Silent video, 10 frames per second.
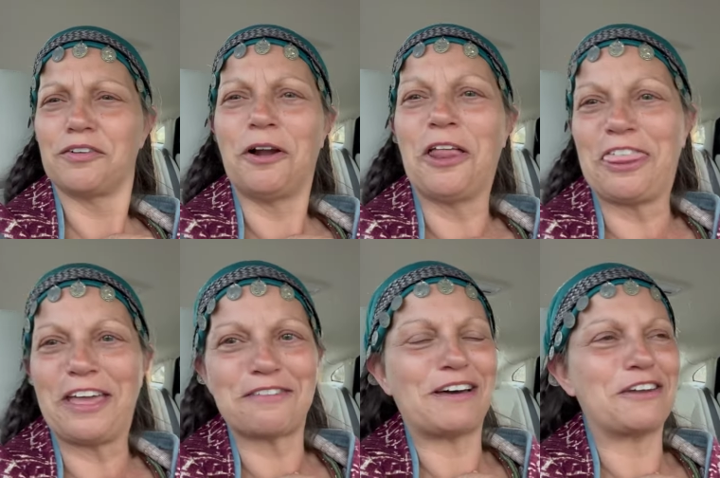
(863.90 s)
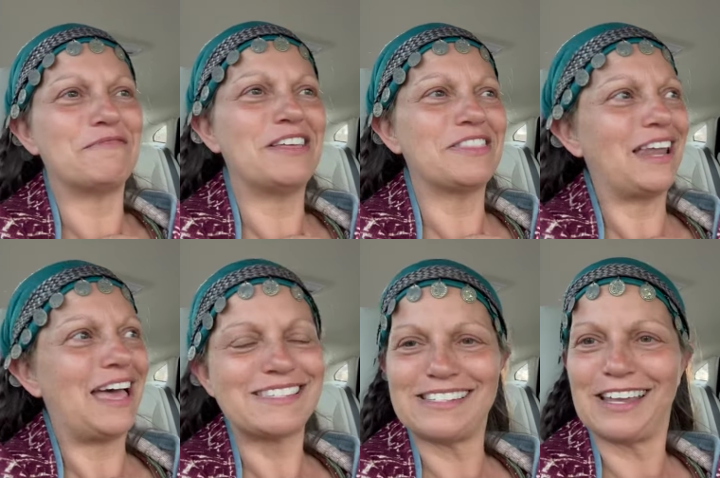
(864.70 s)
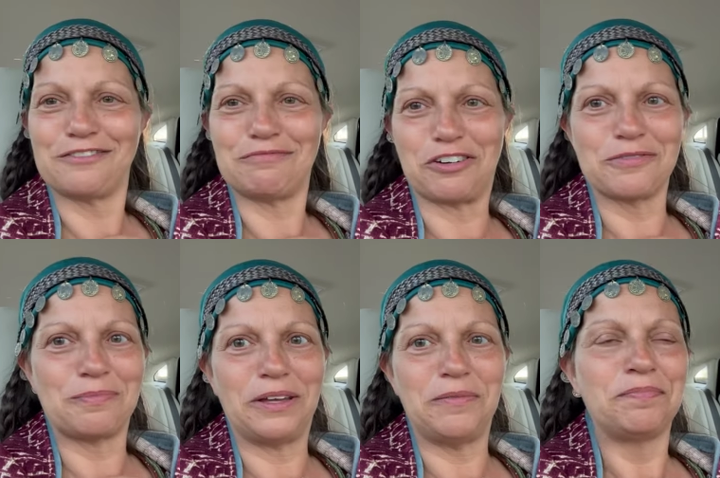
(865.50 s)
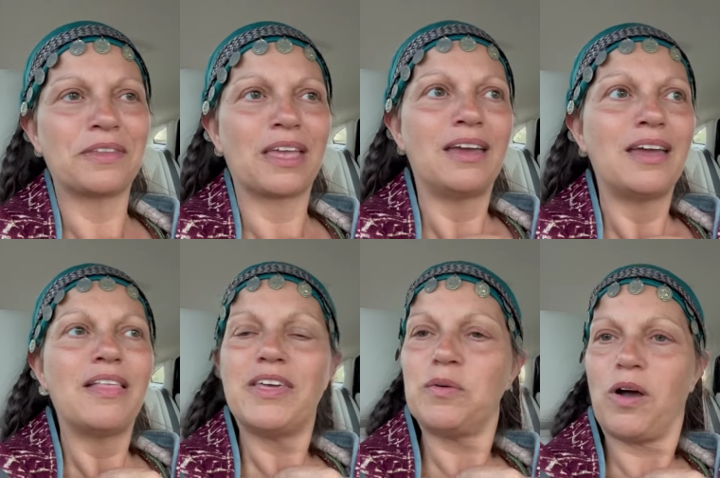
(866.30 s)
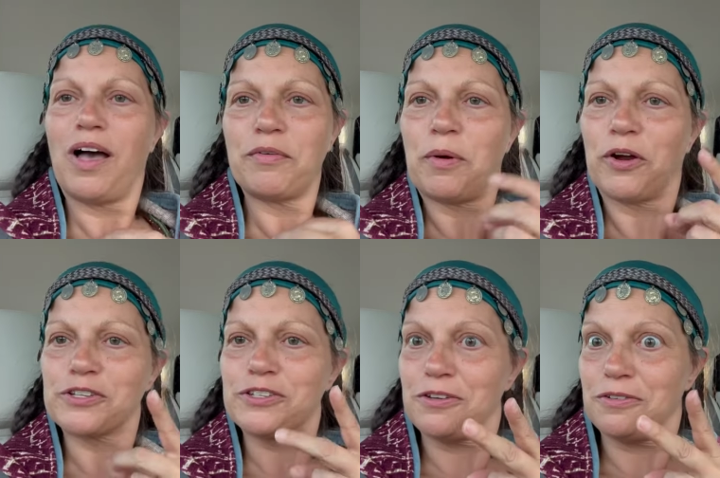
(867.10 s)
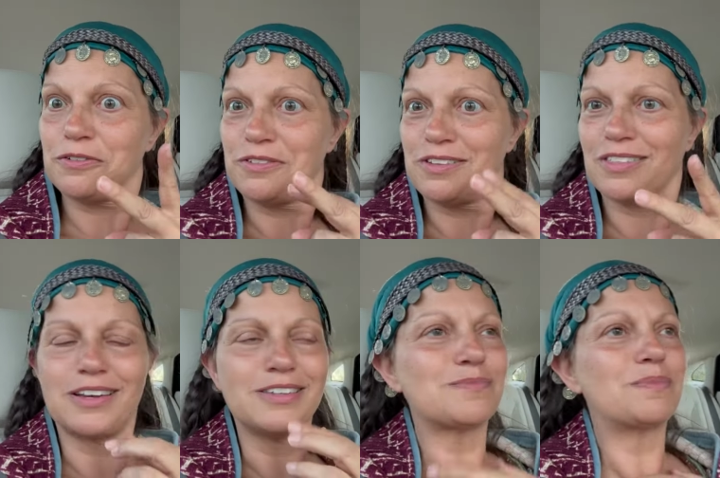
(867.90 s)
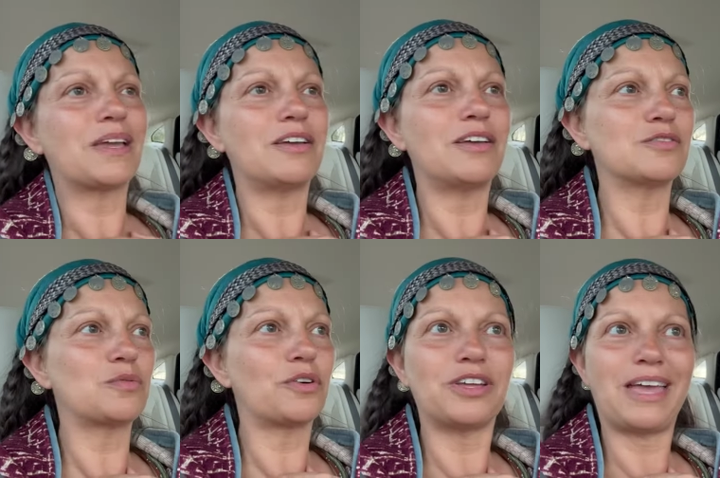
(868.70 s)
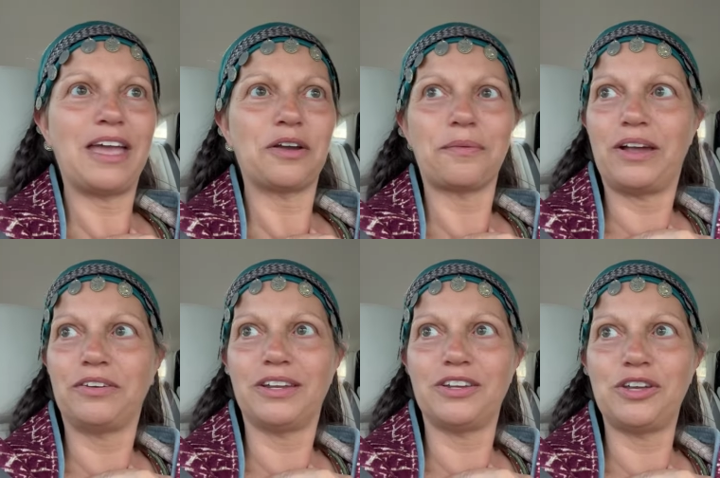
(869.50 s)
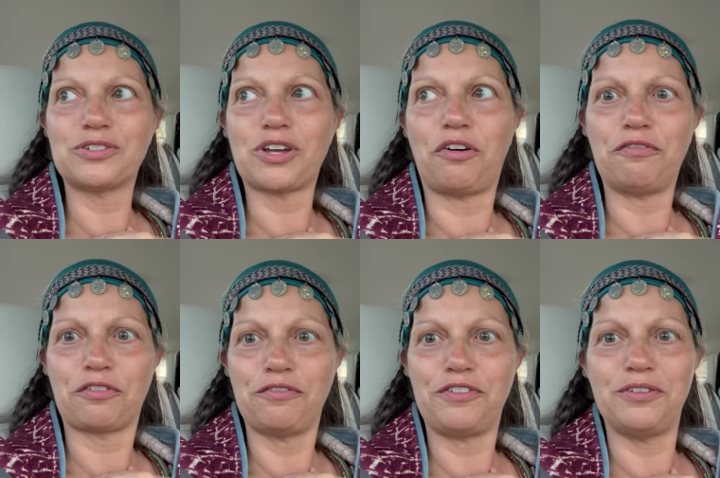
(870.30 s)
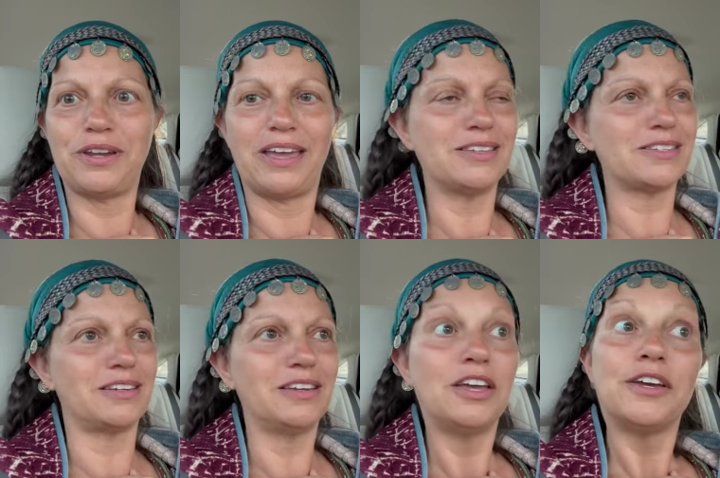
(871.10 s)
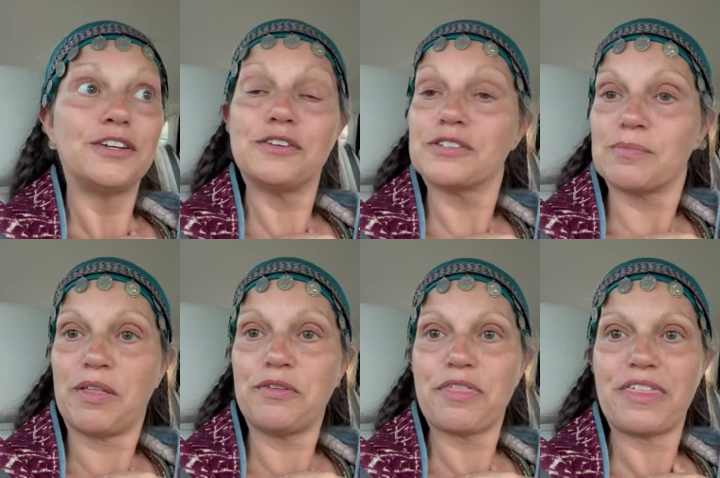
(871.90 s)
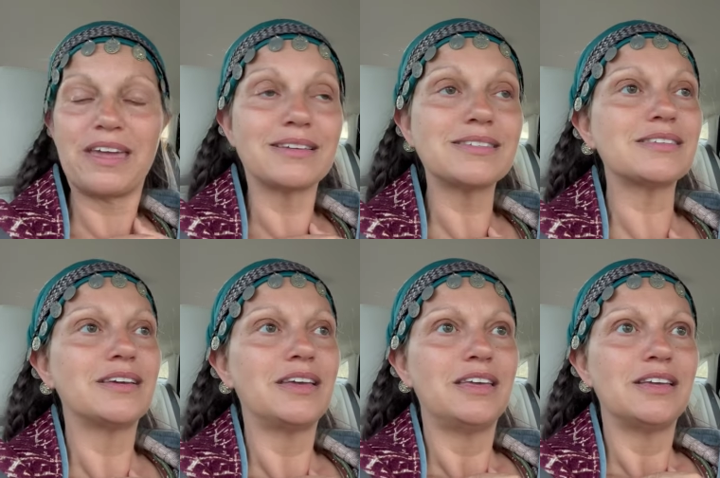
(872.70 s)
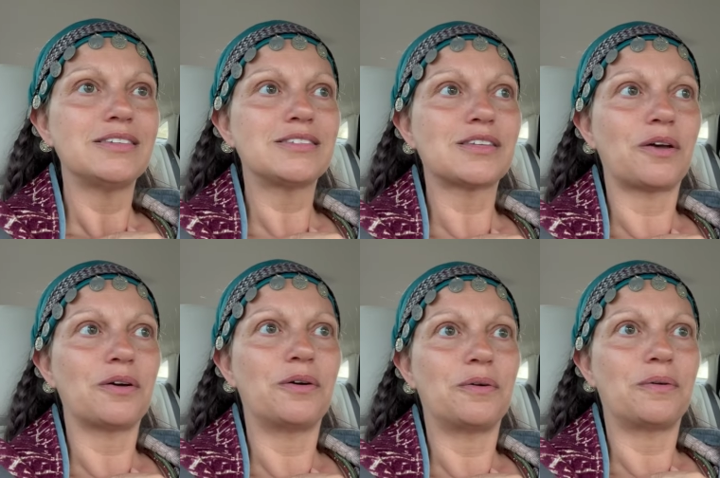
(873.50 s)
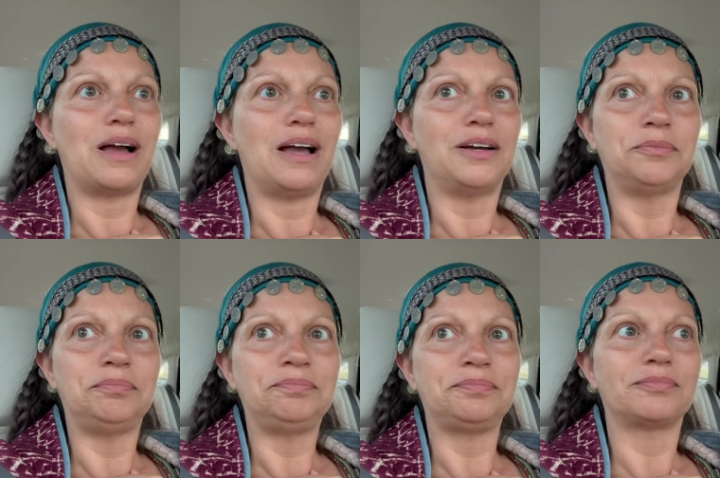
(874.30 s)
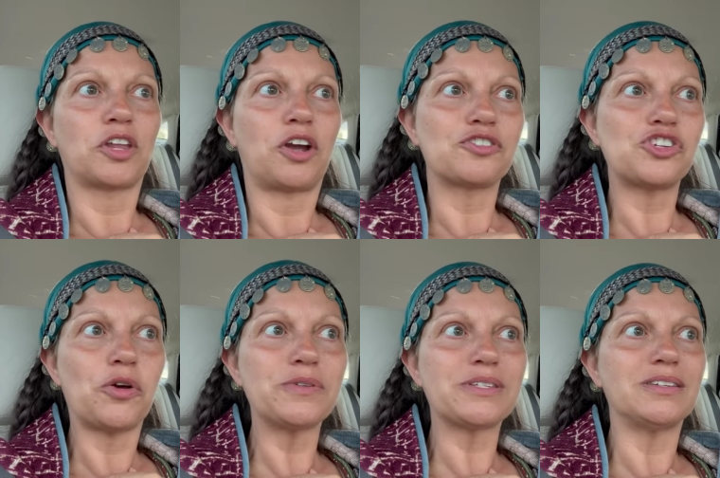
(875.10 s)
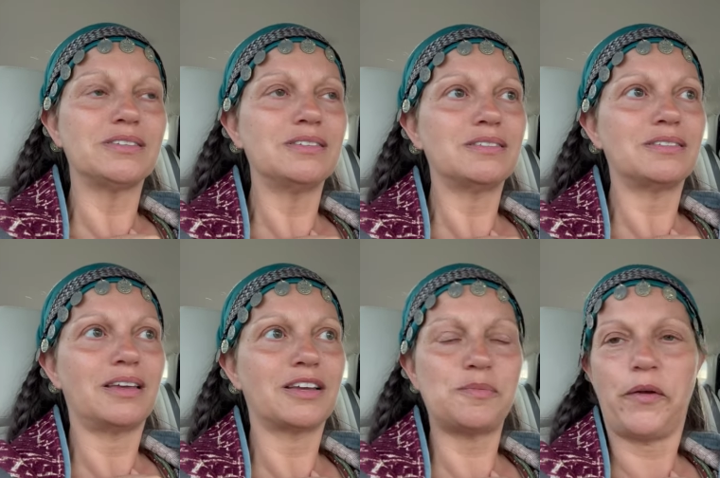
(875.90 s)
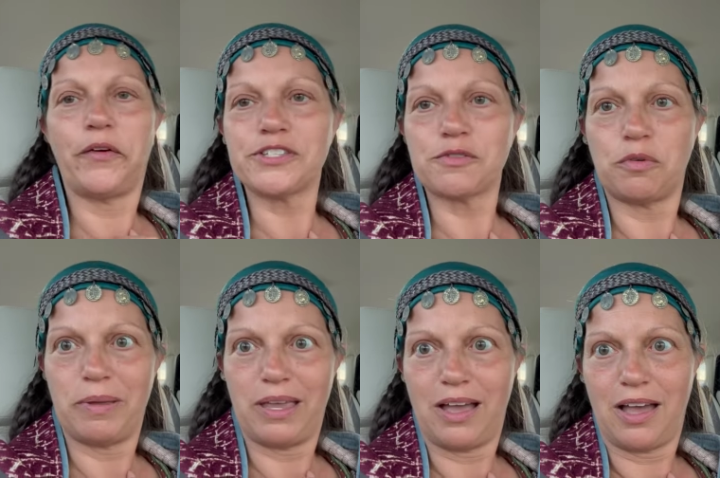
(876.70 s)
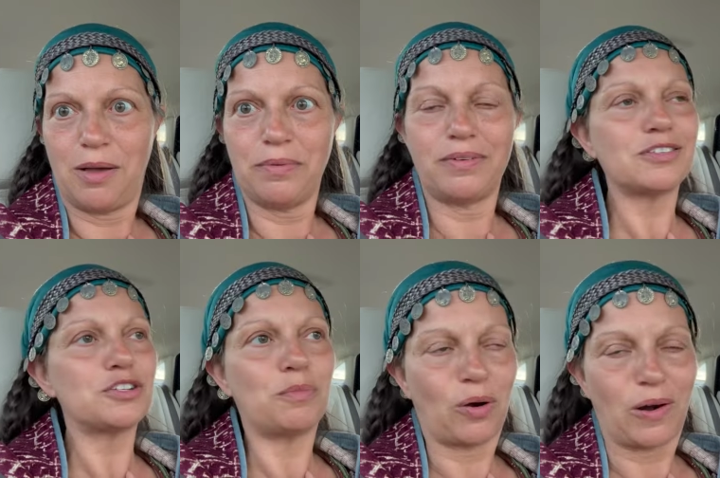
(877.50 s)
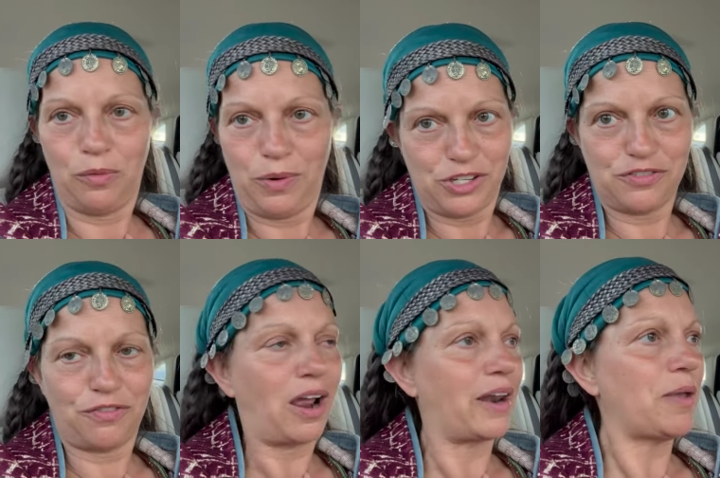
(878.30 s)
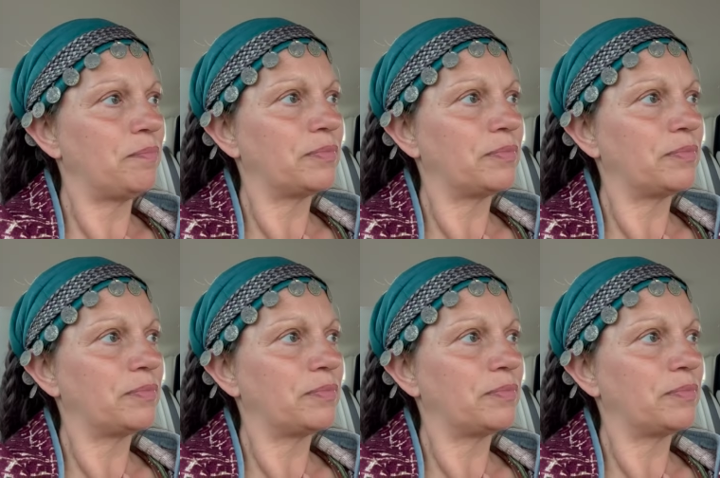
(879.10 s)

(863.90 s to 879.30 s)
want to think about it being the last day tomorrow, but then we'll have a part two to this because we're going to hang around in Utah for a few days and do some other things. So, um, our chosen experience will be up tomorrow, which is Friday,